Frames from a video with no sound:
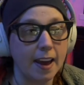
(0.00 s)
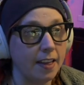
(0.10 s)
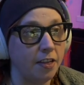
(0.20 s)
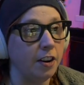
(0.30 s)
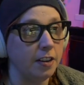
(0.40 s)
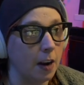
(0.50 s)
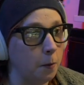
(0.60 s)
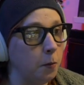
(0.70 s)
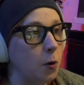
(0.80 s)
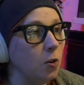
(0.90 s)
The
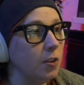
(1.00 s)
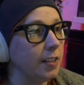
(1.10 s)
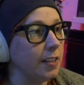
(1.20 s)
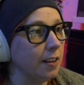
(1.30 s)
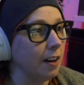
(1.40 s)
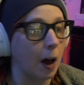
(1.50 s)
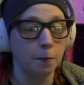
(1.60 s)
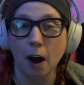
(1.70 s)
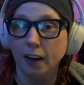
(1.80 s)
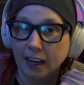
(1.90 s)
numbers, I'm
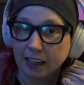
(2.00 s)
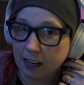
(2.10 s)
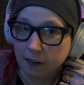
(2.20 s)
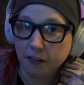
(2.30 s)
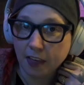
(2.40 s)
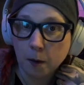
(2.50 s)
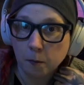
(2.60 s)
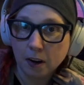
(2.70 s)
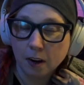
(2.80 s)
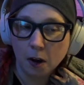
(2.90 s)
not going to give
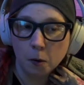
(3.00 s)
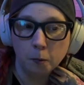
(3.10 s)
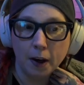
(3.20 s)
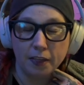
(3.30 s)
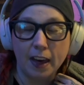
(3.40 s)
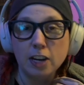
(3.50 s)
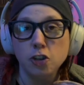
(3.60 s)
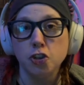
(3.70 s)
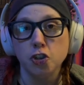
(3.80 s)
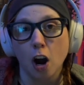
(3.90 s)
them, but they
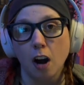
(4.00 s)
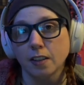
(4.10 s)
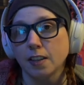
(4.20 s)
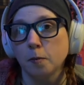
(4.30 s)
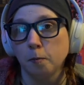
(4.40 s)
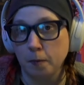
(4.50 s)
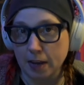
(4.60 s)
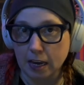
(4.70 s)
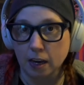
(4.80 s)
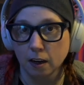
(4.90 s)
shocked
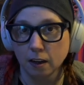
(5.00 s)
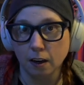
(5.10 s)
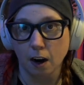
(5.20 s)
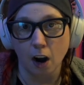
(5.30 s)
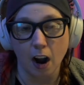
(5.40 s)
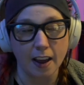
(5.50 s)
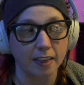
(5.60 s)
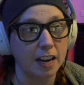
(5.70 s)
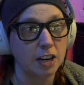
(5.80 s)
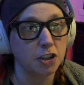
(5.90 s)
me. All right.
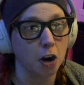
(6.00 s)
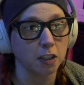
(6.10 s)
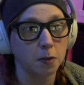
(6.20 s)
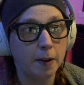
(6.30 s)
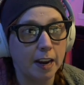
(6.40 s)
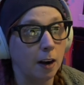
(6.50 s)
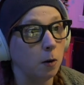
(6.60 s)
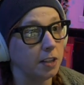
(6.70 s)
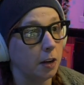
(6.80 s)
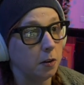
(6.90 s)
They shocked me. And
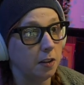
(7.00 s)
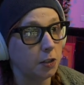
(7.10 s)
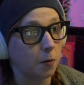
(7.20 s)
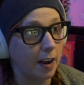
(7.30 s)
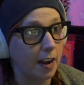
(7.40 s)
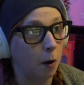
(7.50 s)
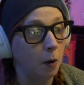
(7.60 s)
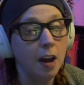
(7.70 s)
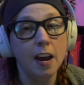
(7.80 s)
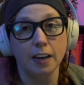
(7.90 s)
I'll tell you this right now.
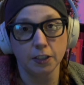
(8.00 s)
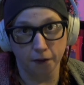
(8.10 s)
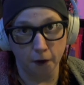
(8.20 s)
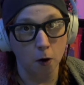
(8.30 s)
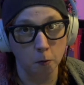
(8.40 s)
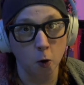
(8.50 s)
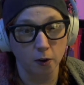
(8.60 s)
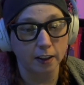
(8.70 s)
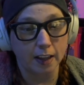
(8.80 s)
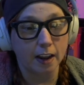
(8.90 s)
It is far more
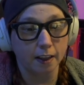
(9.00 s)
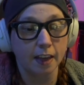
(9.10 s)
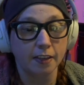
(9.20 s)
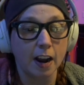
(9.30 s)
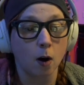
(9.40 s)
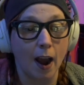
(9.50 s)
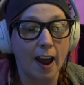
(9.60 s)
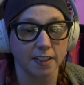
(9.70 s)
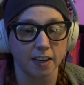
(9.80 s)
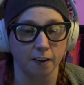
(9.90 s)
than they are
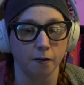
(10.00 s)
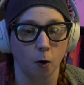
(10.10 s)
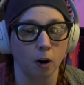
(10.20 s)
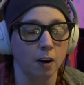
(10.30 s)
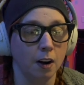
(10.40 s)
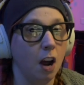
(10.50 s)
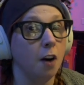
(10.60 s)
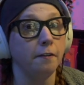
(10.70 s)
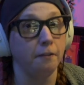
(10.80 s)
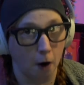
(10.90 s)
asking for.
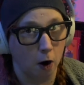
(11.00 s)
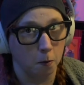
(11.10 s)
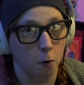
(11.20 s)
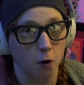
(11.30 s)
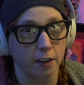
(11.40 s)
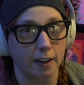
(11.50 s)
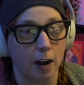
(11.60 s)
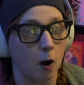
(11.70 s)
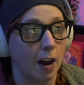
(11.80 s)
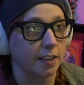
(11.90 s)
Far more than
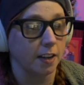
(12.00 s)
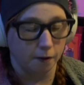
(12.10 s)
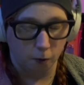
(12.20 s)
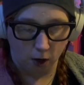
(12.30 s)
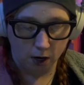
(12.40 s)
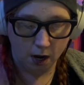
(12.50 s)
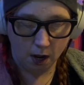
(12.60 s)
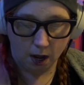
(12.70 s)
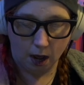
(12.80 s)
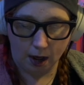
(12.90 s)
they are asking for.
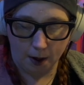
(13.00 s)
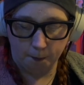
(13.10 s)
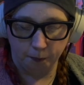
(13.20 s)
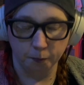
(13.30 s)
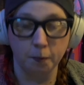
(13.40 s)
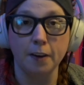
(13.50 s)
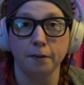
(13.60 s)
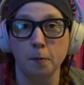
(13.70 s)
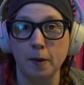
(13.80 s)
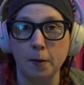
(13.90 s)
But
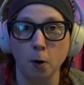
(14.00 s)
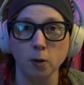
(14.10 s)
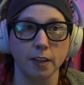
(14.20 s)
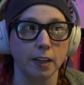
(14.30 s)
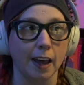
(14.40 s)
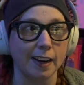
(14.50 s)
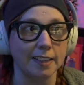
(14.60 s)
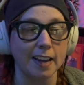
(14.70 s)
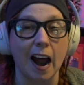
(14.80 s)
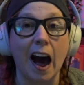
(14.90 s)
for me personally, like I
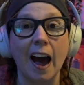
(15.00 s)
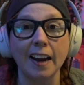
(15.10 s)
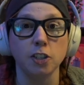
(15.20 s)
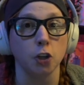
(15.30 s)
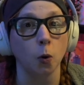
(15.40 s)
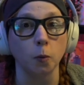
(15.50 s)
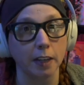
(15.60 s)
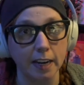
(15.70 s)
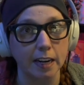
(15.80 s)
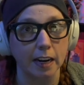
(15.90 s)
said, I don't
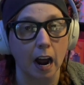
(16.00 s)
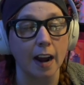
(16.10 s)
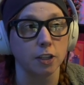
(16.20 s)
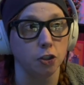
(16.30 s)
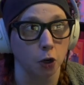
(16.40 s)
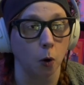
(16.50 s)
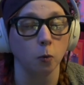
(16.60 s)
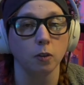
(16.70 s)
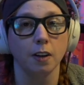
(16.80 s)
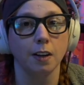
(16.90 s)
need it. I don't
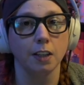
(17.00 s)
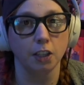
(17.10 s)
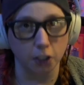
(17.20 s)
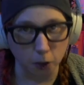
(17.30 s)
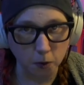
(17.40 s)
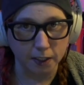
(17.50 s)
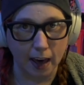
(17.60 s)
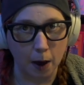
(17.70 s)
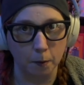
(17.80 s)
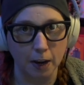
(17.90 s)
use
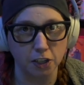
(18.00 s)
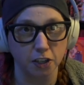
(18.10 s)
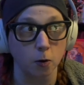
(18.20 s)
that much.